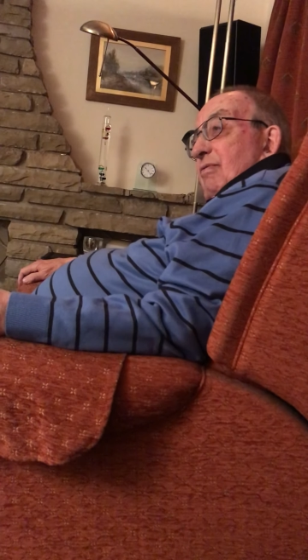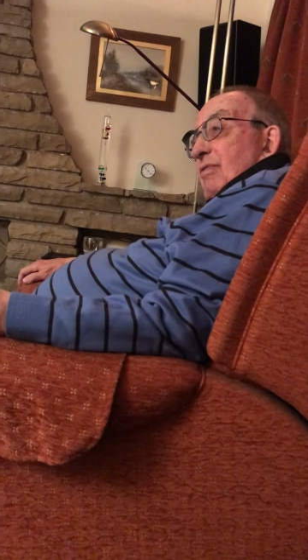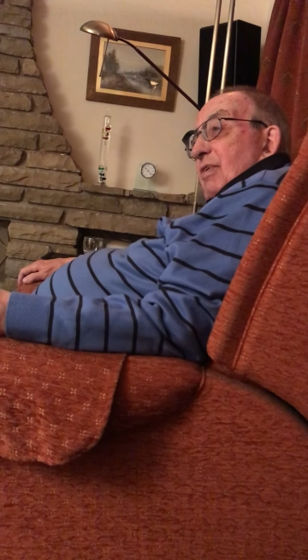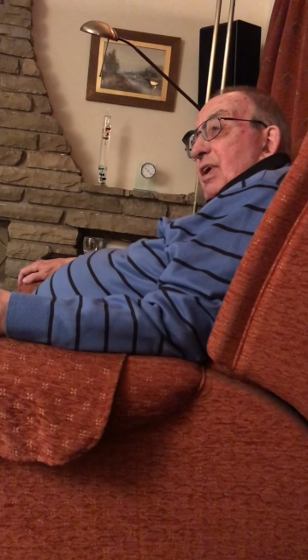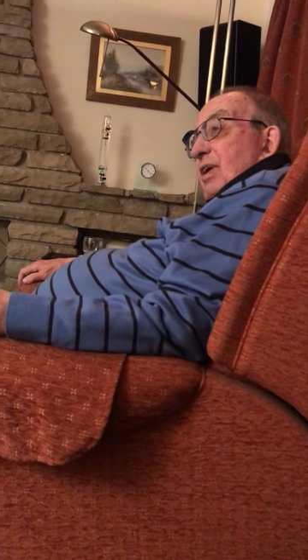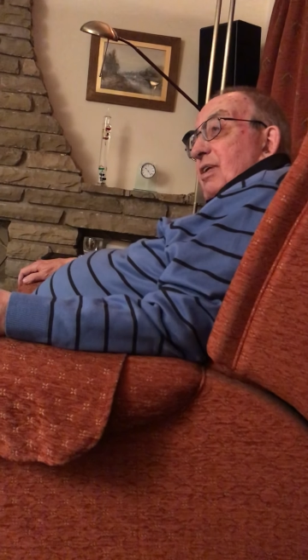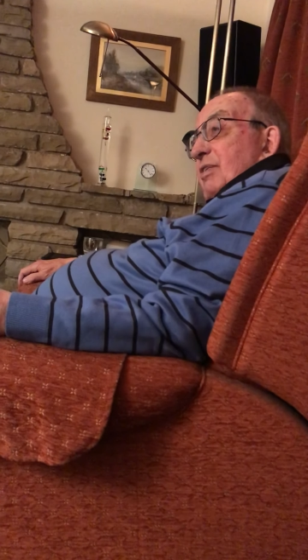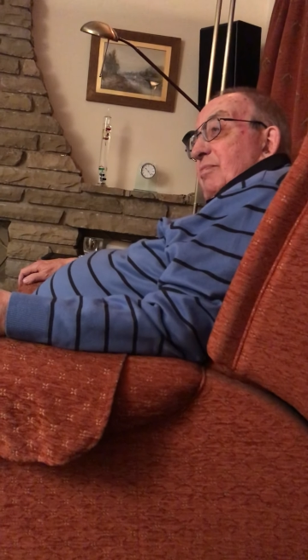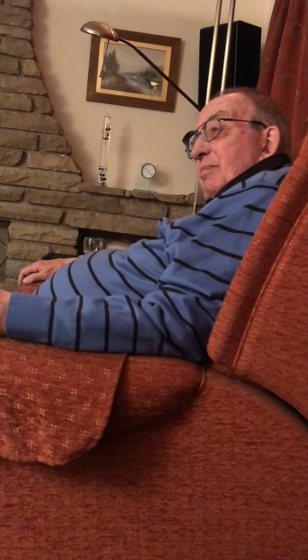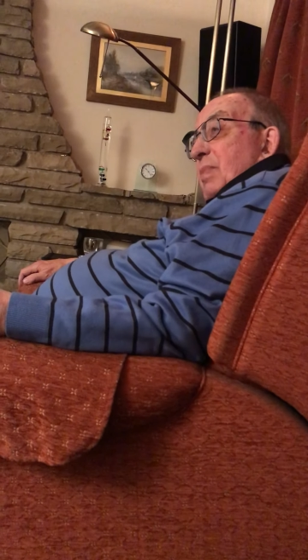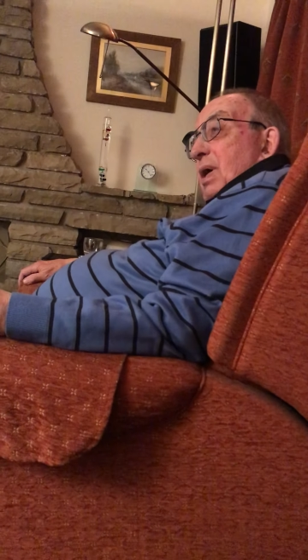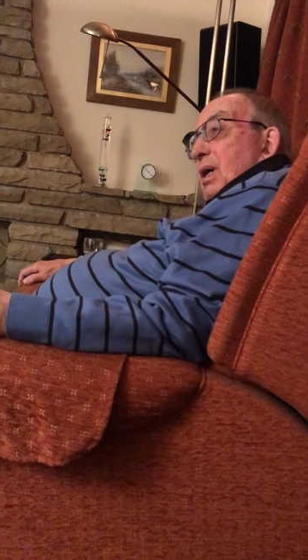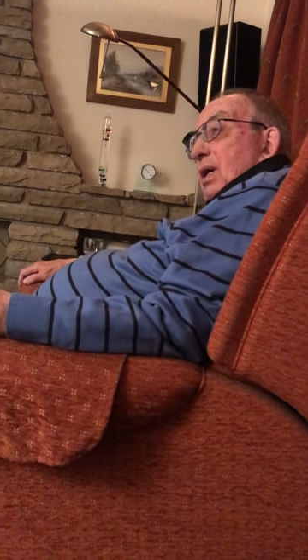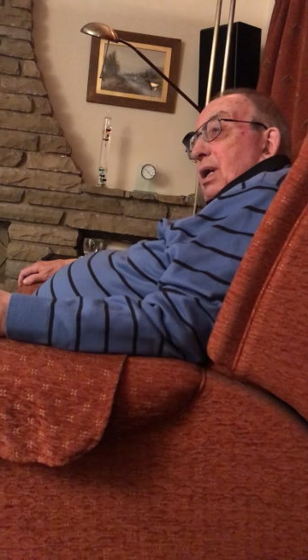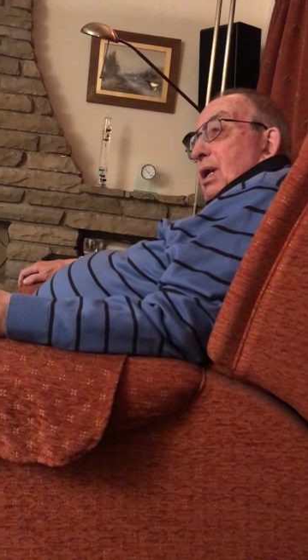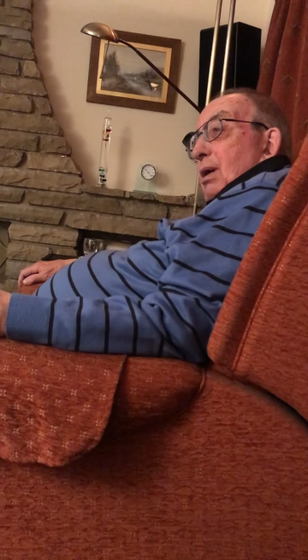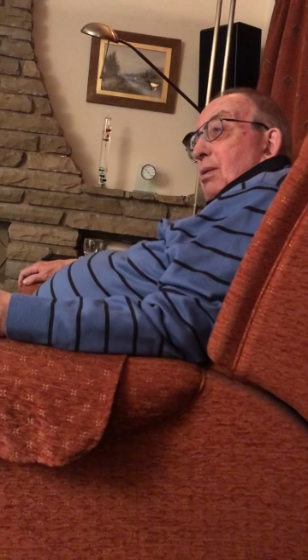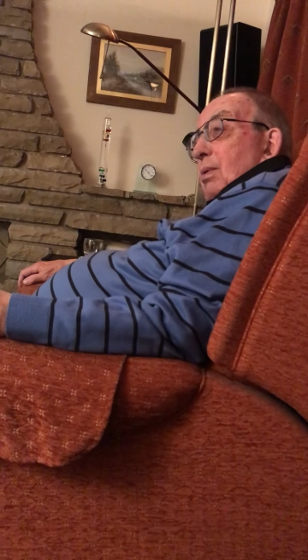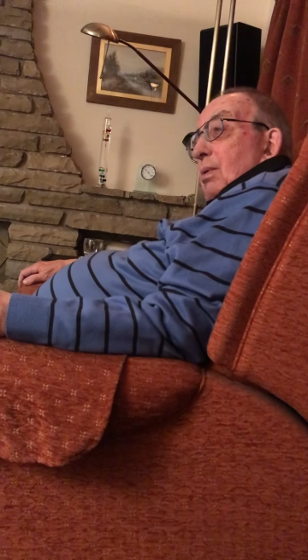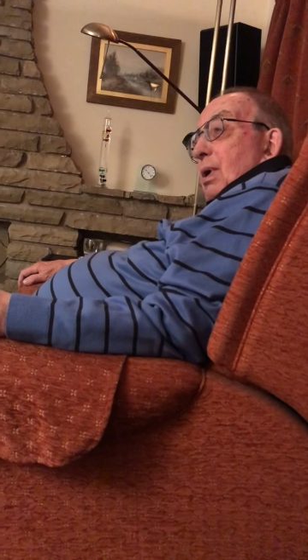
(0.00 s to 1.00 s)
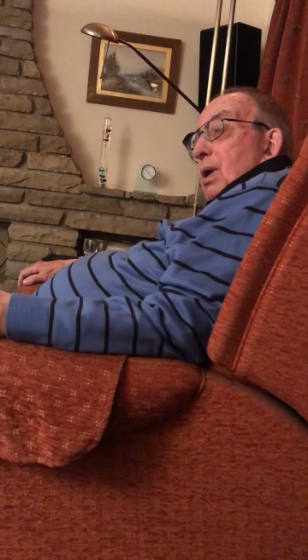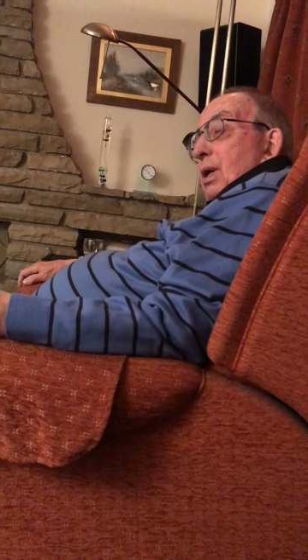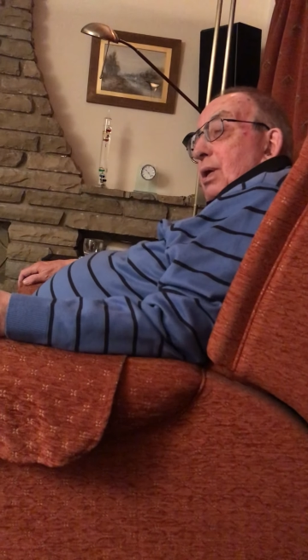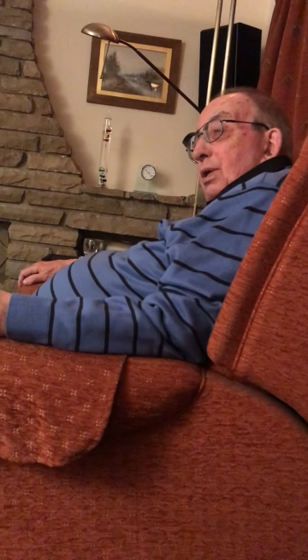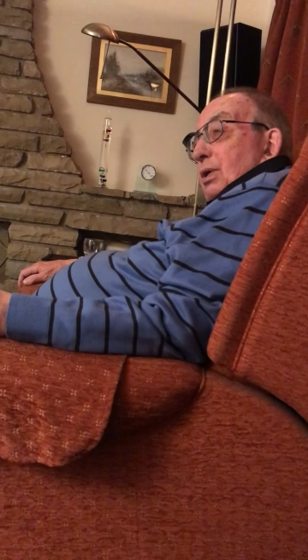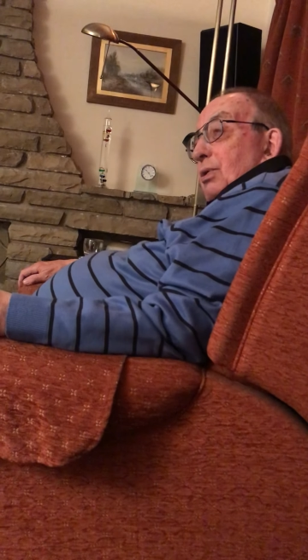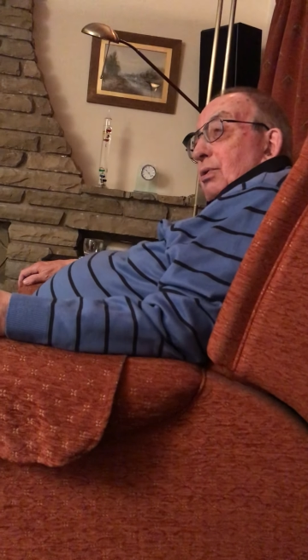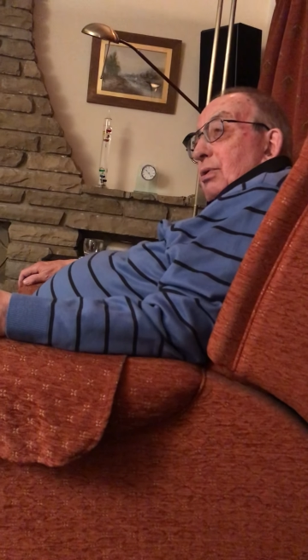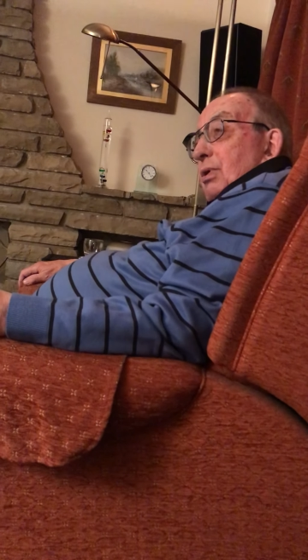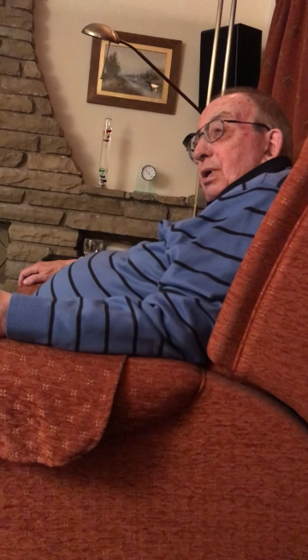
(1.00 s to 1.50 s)
5 mile away
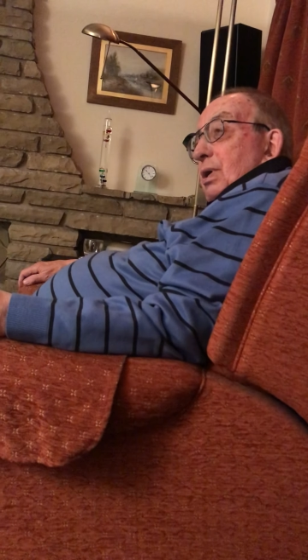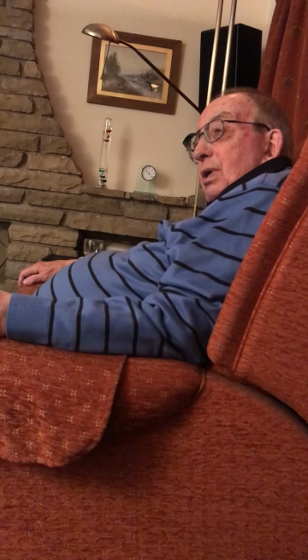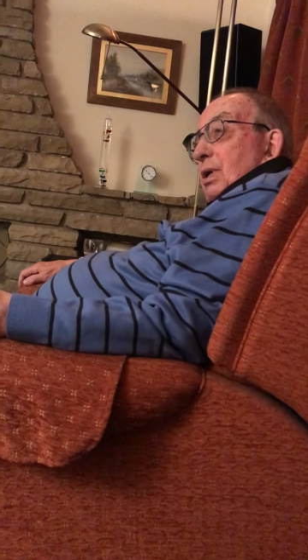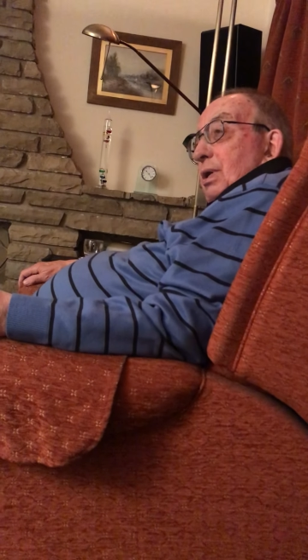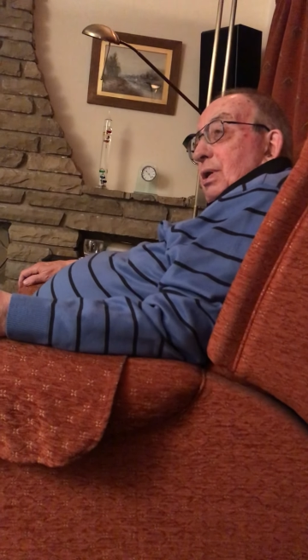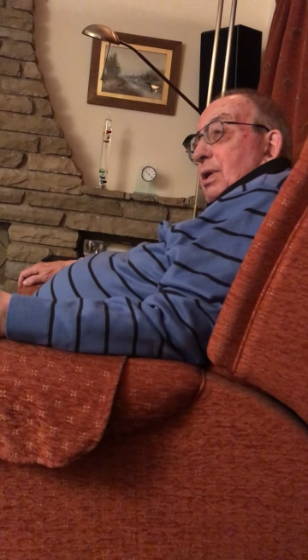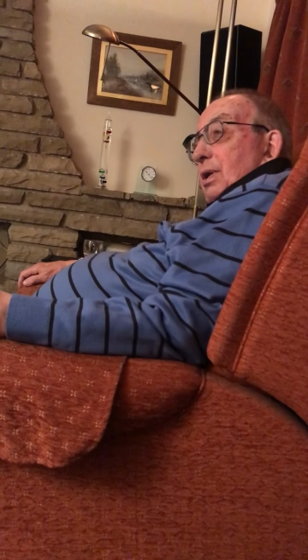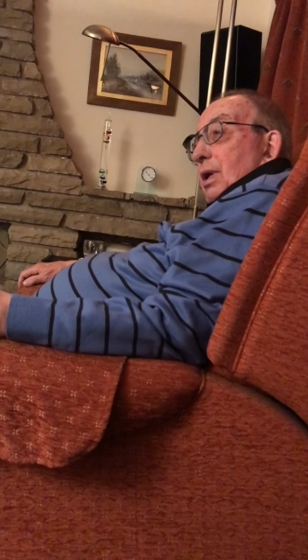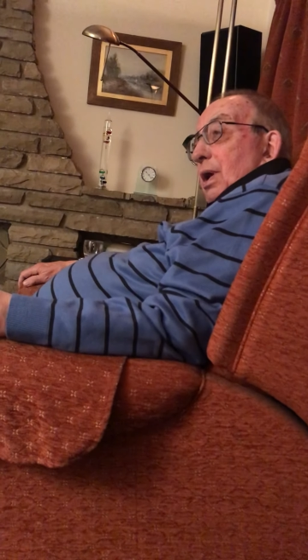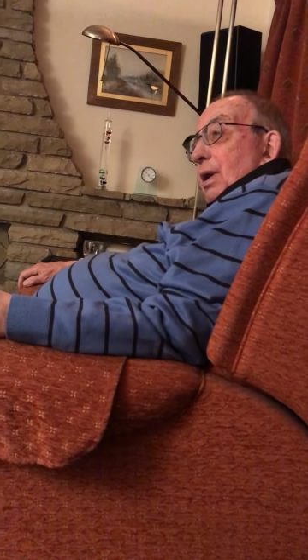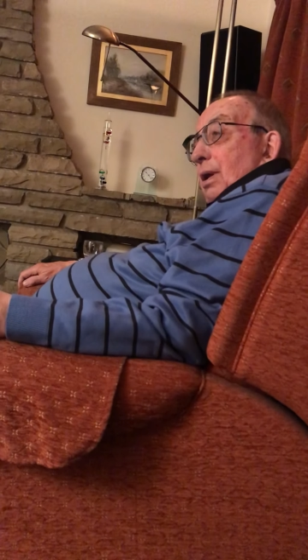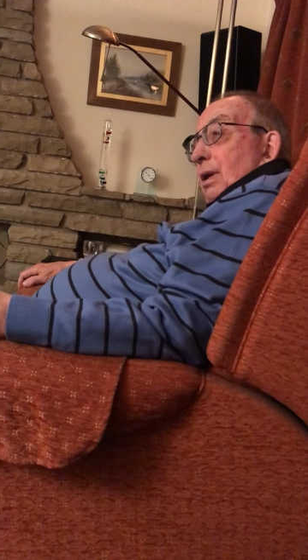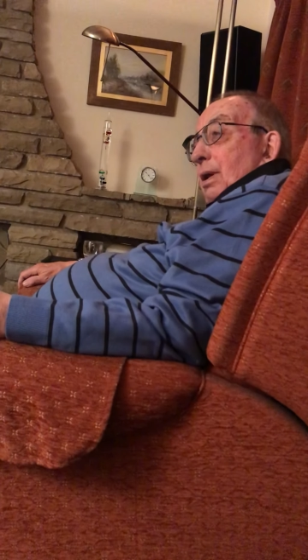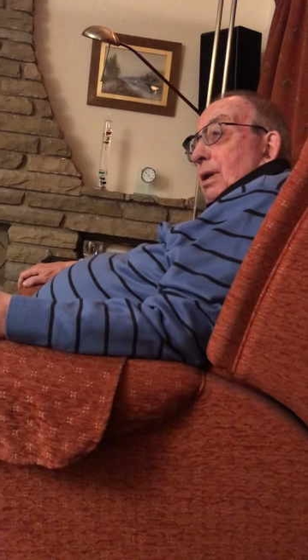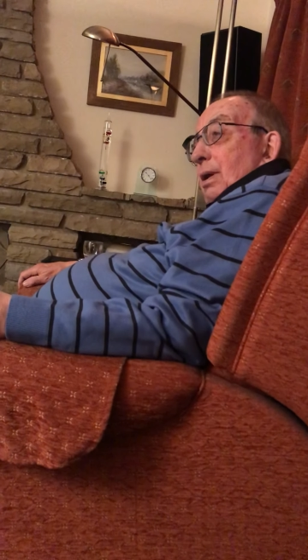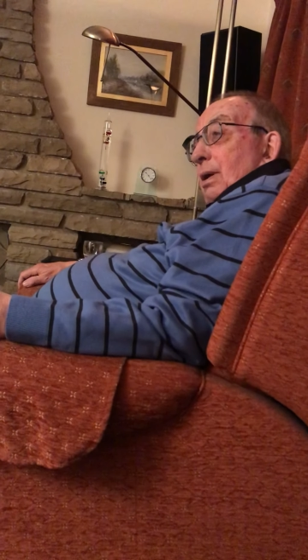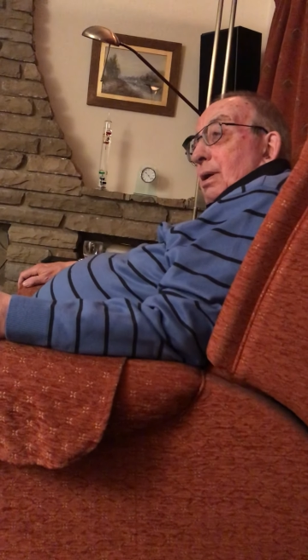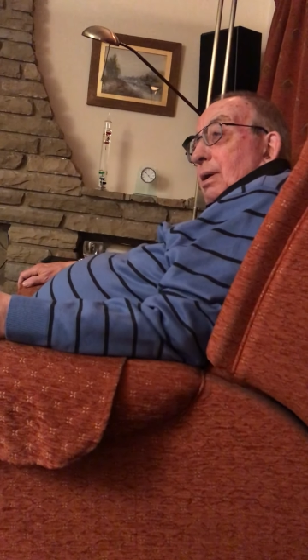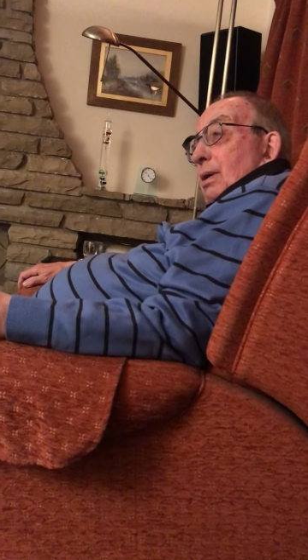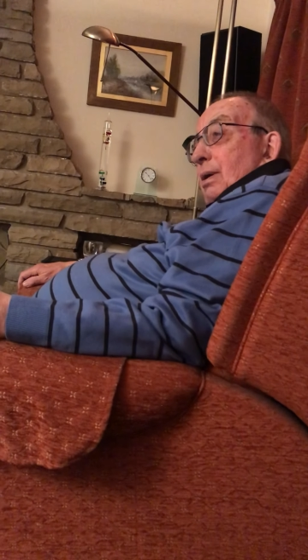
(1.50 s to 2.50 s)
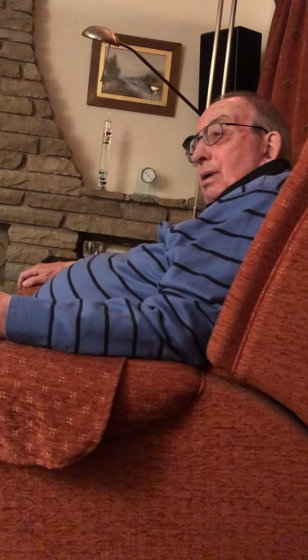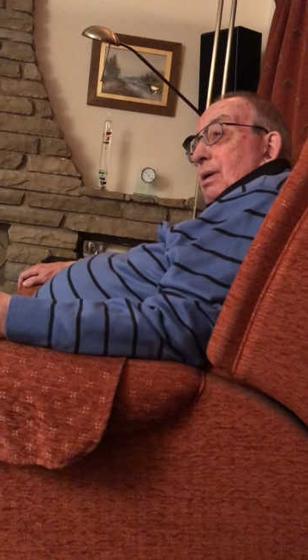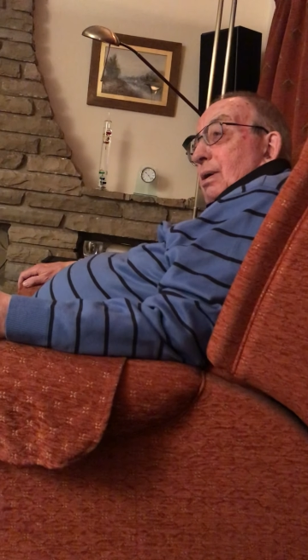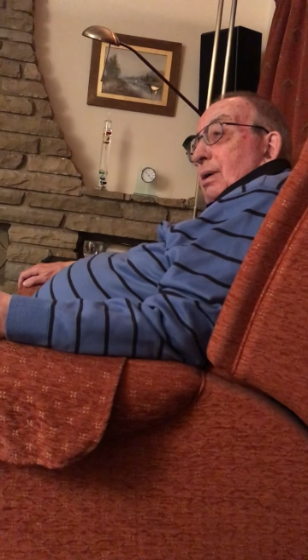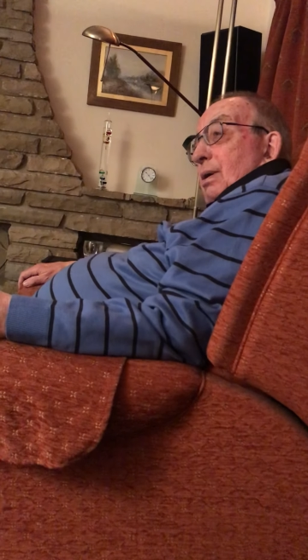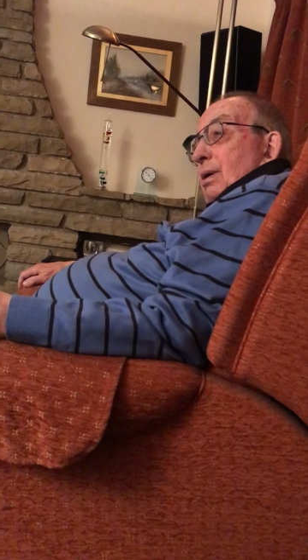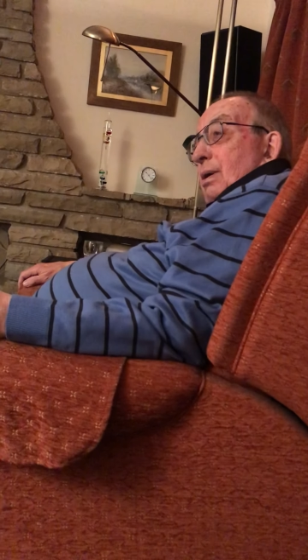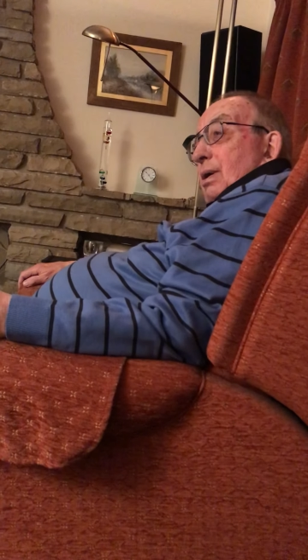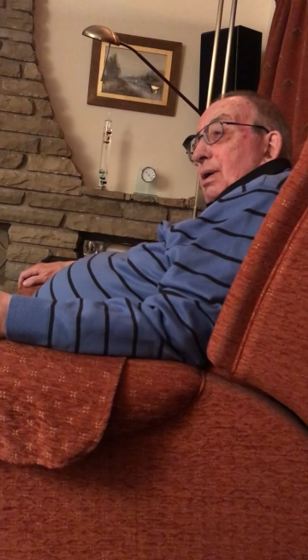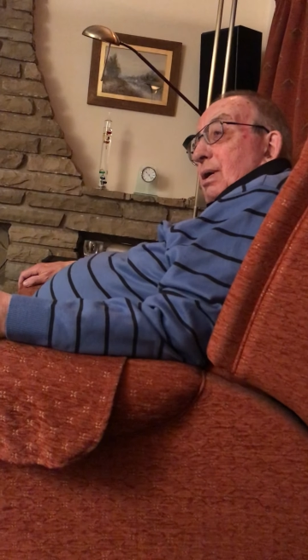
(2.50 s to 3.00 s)
you could hear the
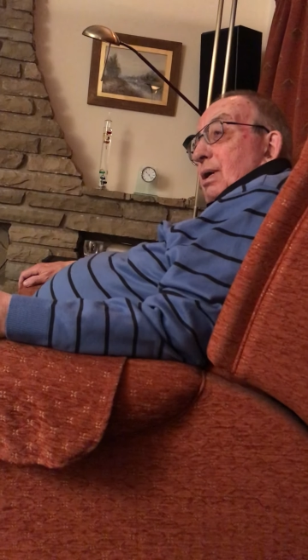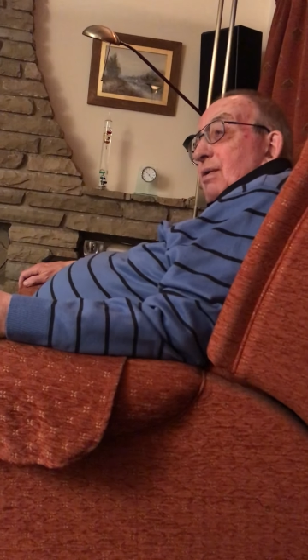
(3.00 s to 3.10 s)
din.